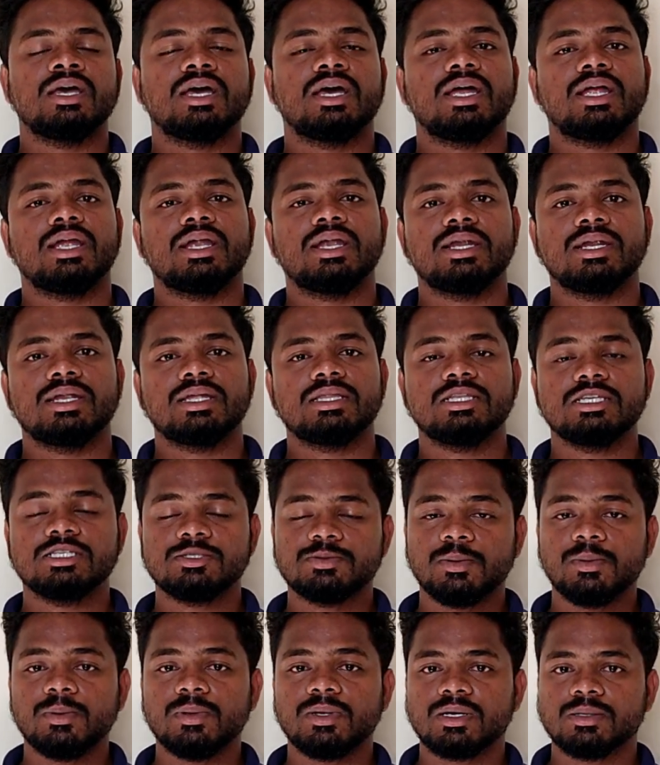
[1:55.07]
And
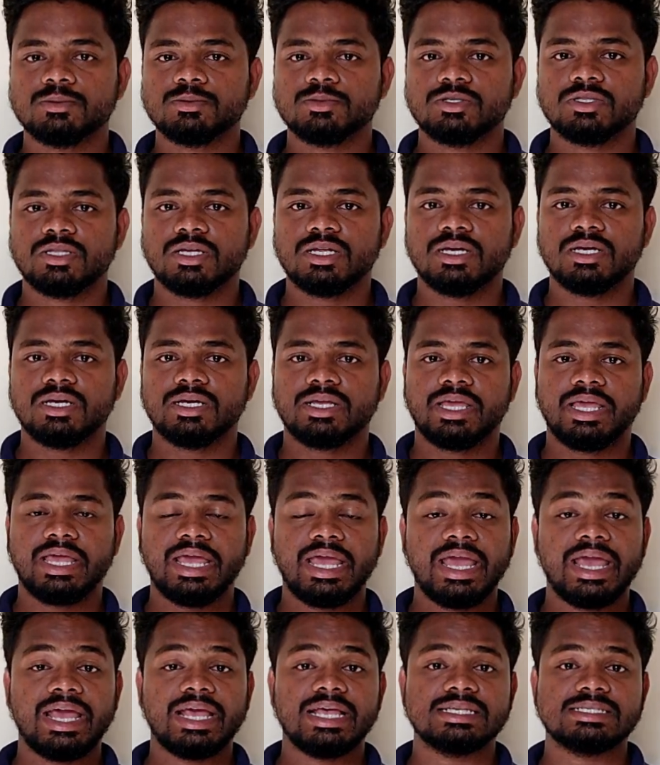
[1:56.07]
this mobile comes with a
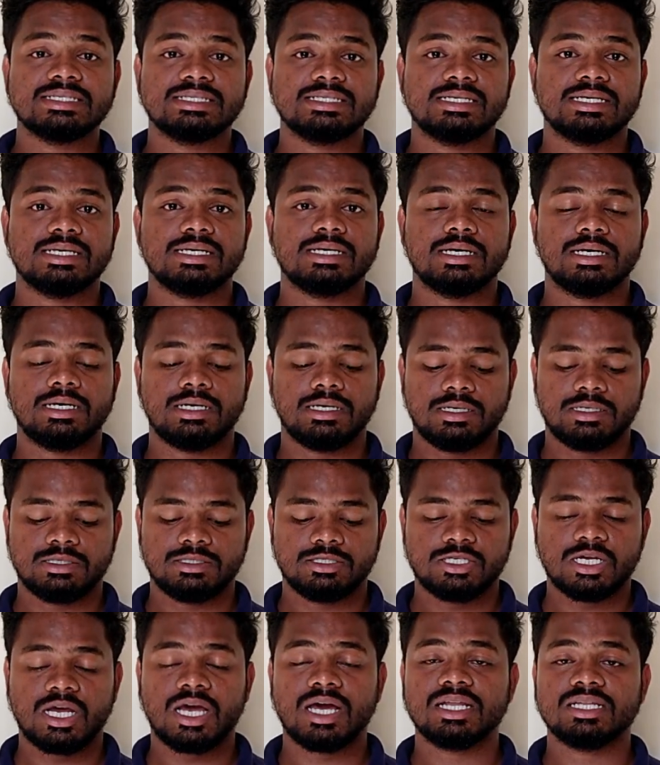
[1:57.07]
case,
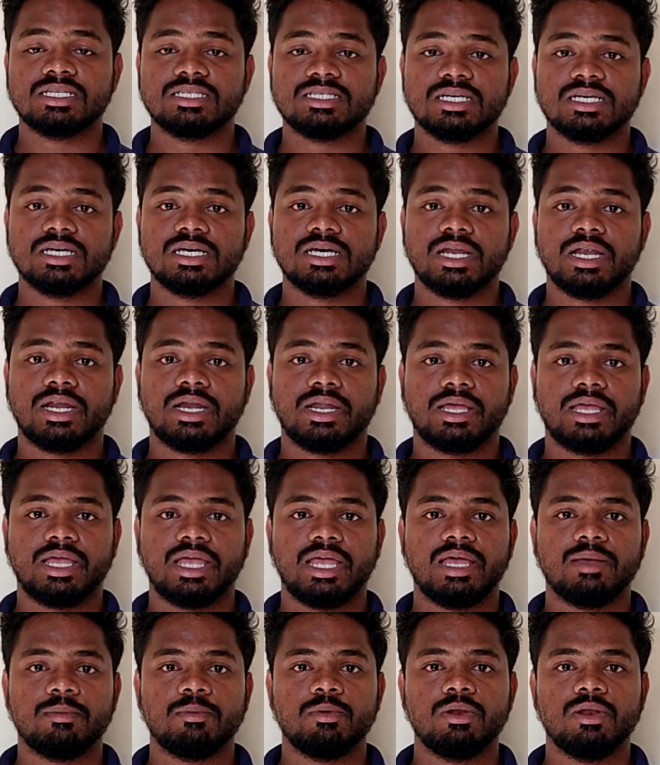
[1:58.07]
charger and a
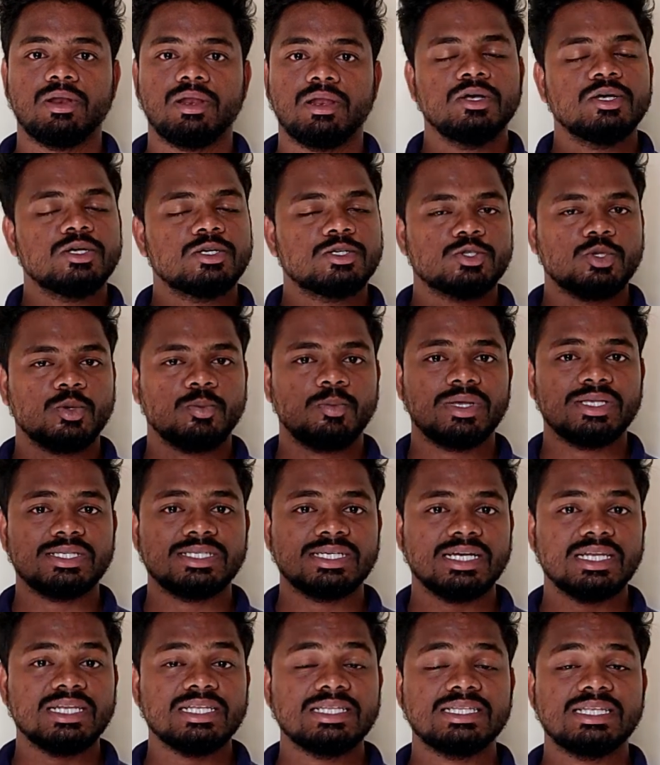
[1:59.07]
cable. So
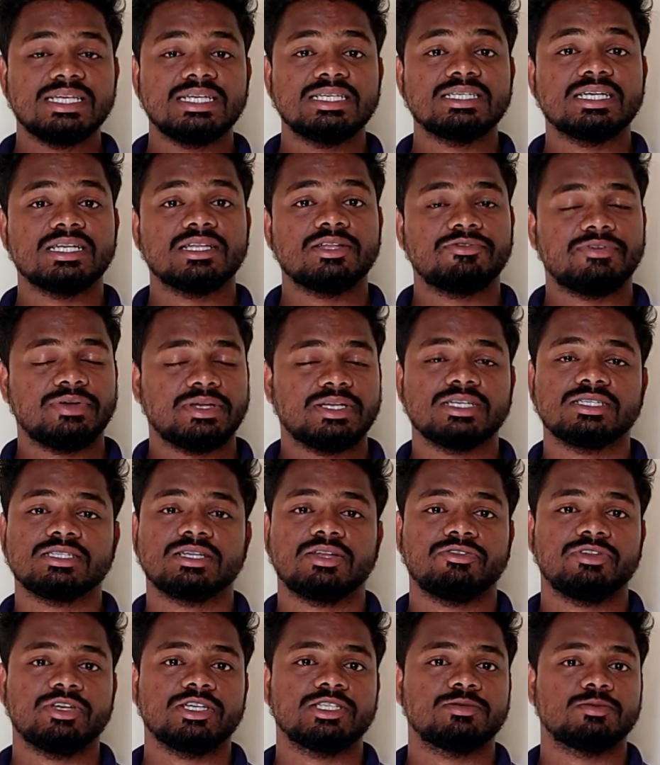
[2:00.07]
basically these are the features
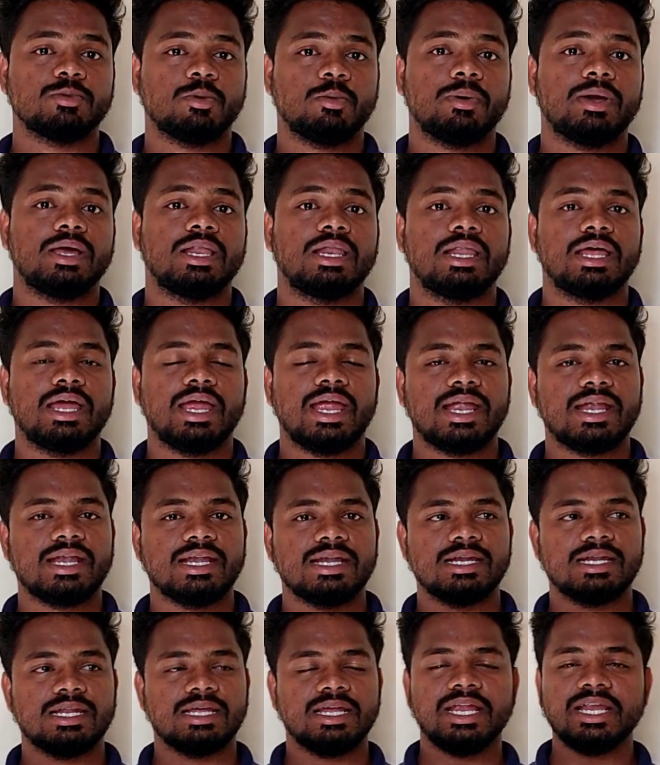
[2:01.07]
of this mobile,
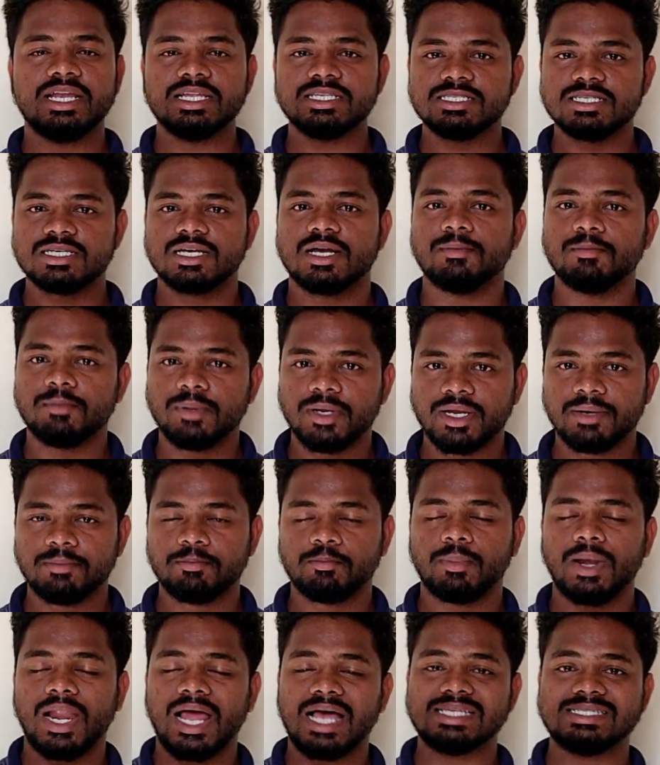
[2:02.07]
and it is a
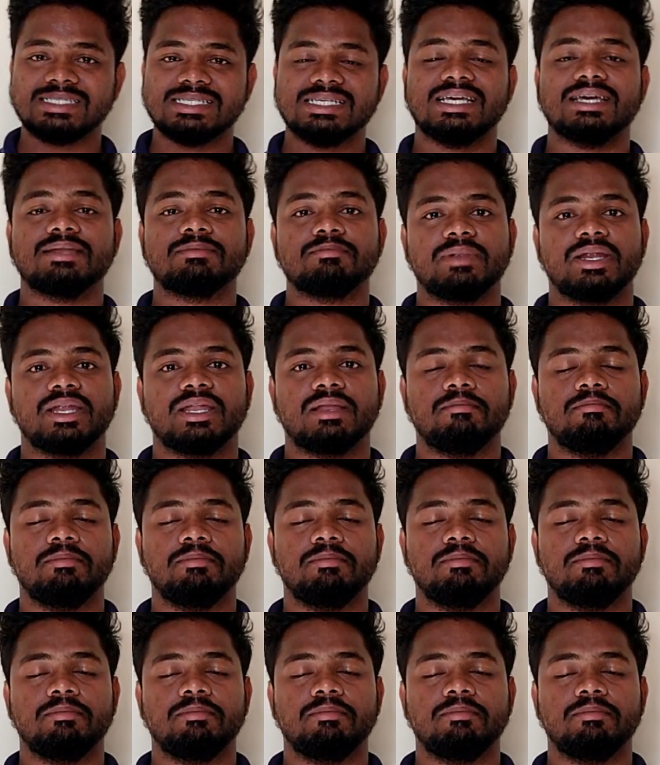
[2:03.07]
complete plastic and metal